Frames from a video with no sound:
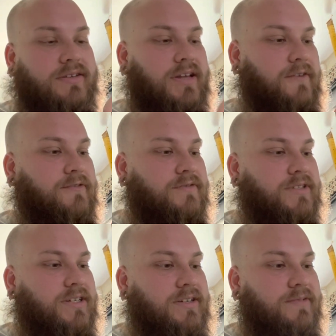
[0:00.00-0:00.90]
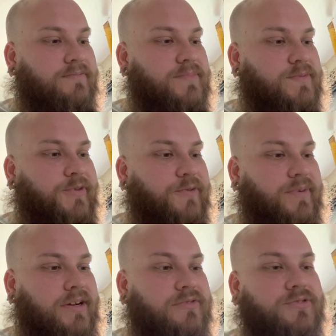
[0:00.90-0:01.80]
definitely smoked
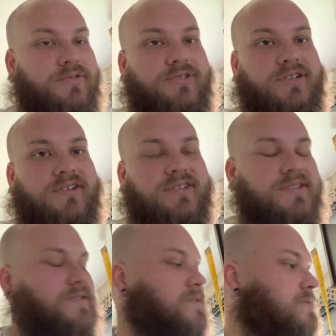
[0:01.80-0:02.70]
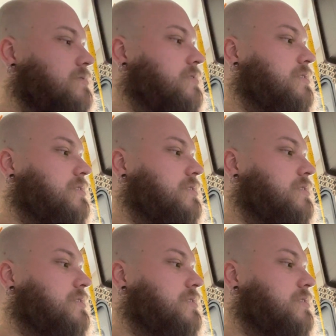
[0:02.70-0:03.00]
by all true judges.